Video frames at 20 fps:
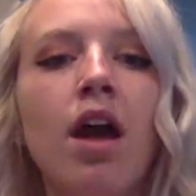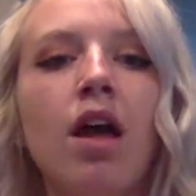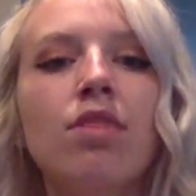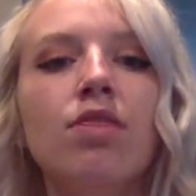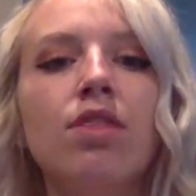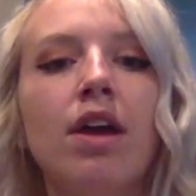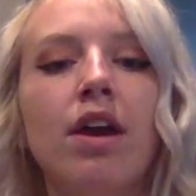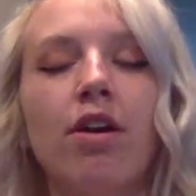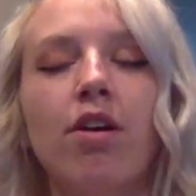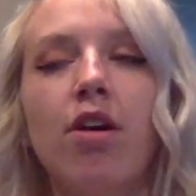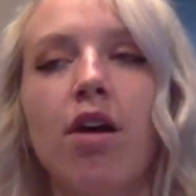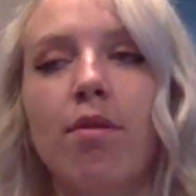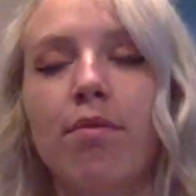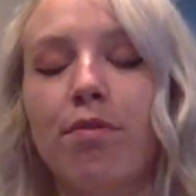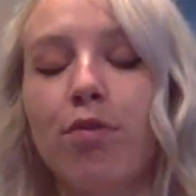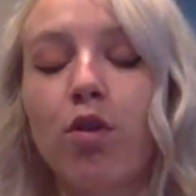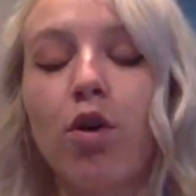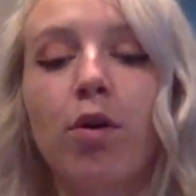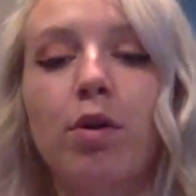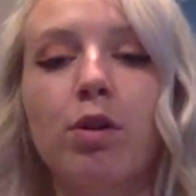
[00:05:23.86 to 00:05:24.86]
their
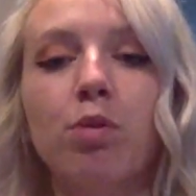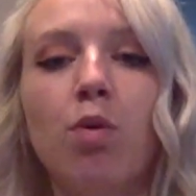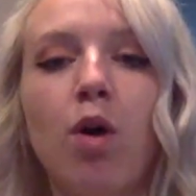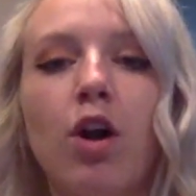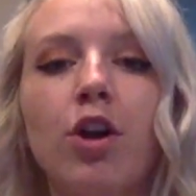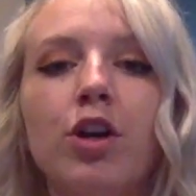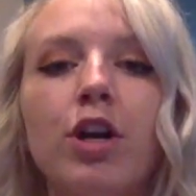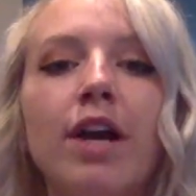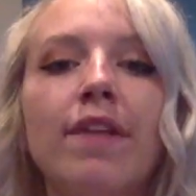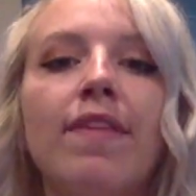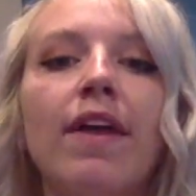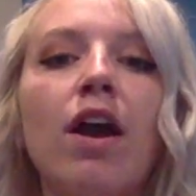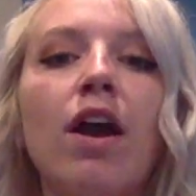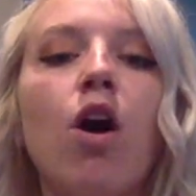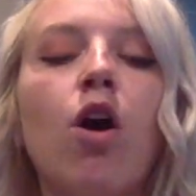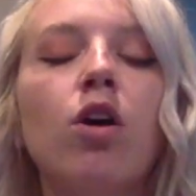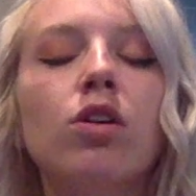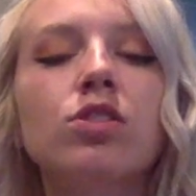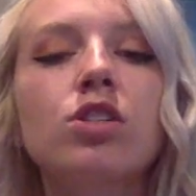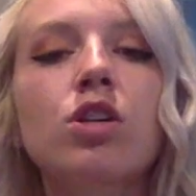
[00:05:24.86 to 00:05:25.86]
floor with water, and they
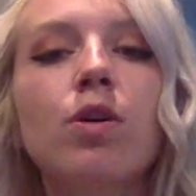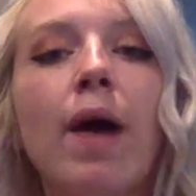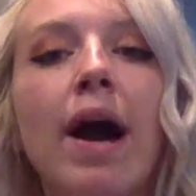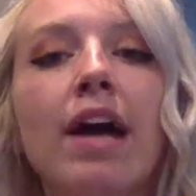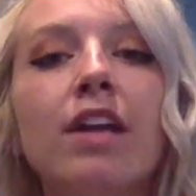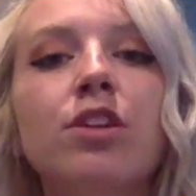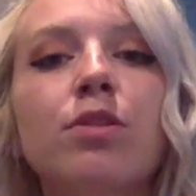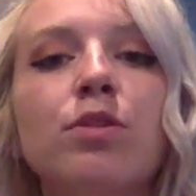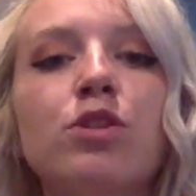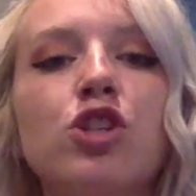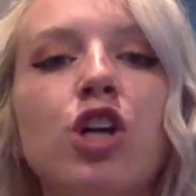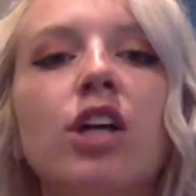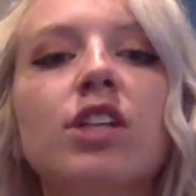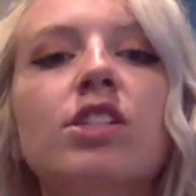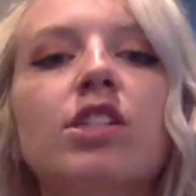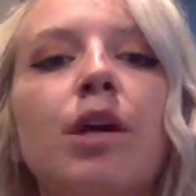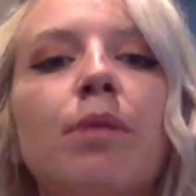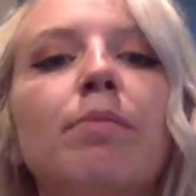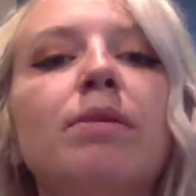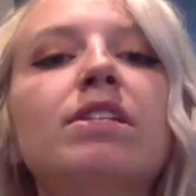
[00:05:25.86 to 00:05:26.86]
also had to adjust
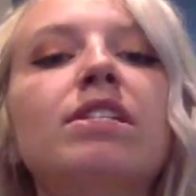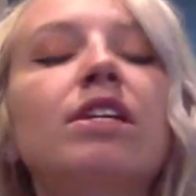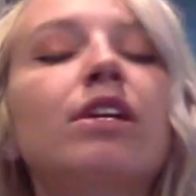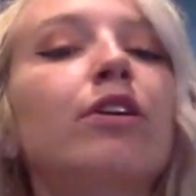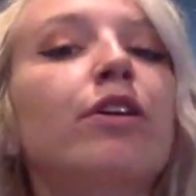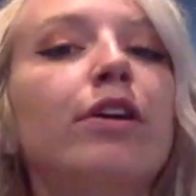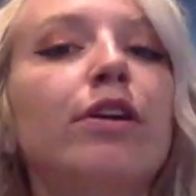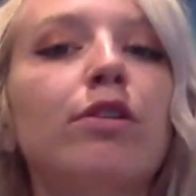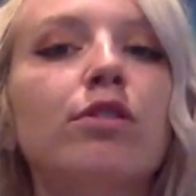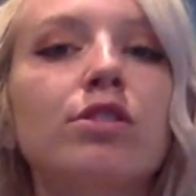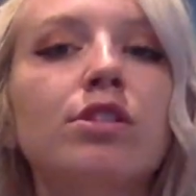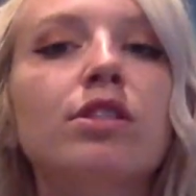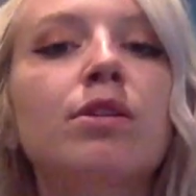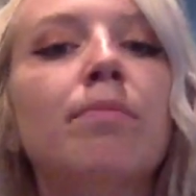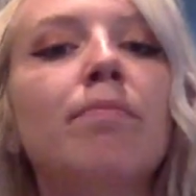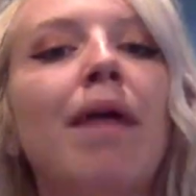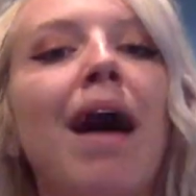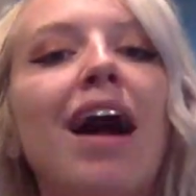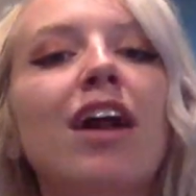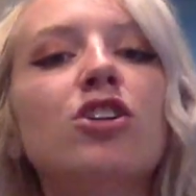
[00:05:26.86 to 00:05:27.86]
their materials to
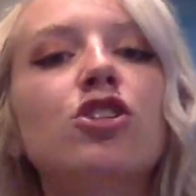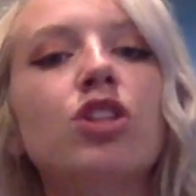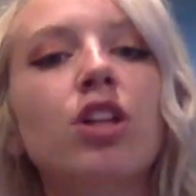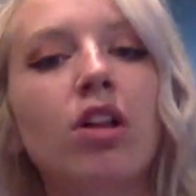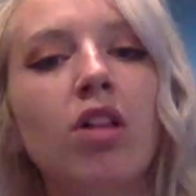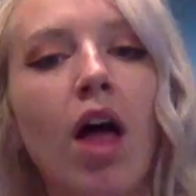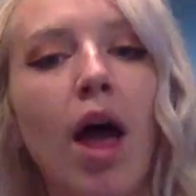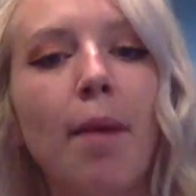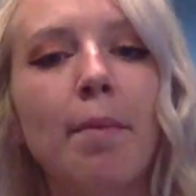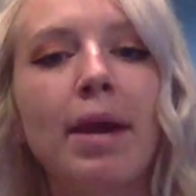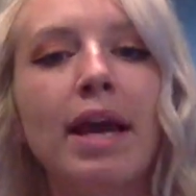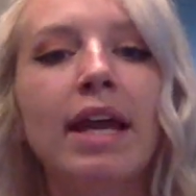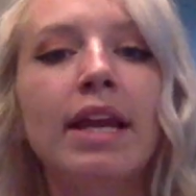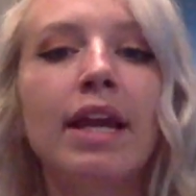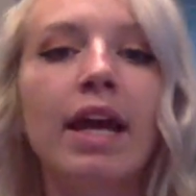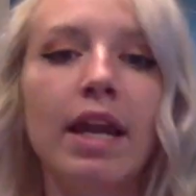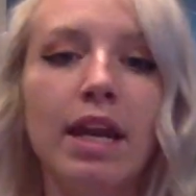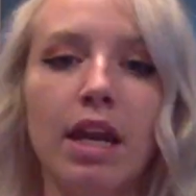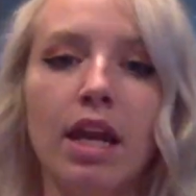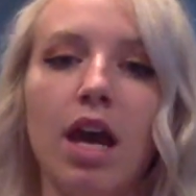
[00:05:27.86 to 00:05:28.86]
match the climate in
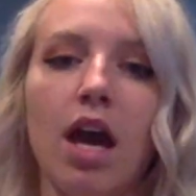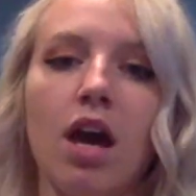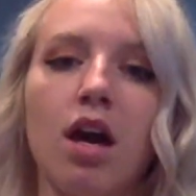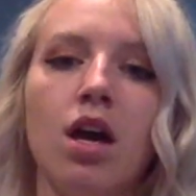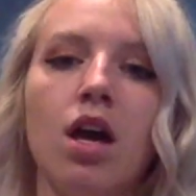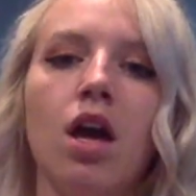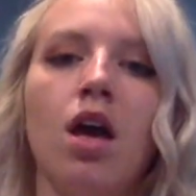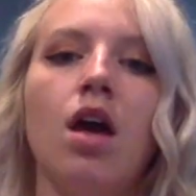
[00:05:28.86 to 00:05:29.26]
India.